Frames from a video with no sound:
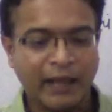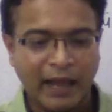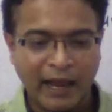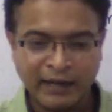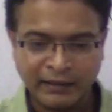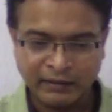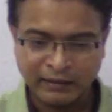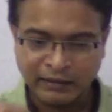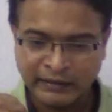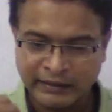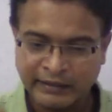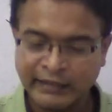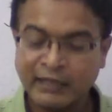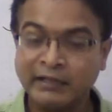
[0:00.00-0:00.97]
and
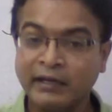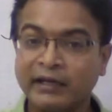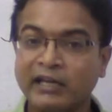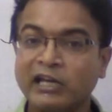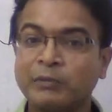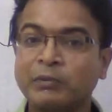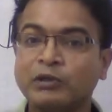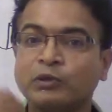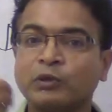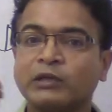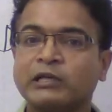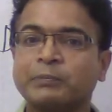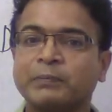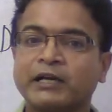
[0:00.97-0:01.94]
DNA able to
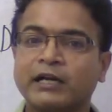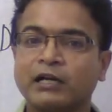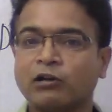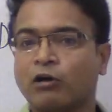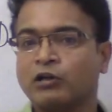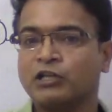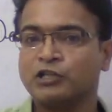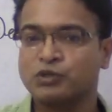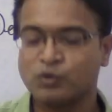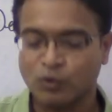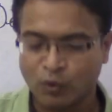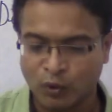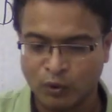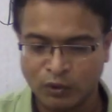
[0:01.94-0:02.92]
replicate on its
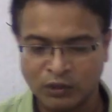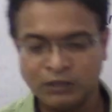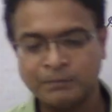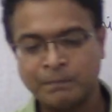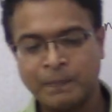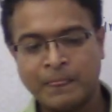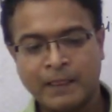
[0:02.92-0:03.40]
own,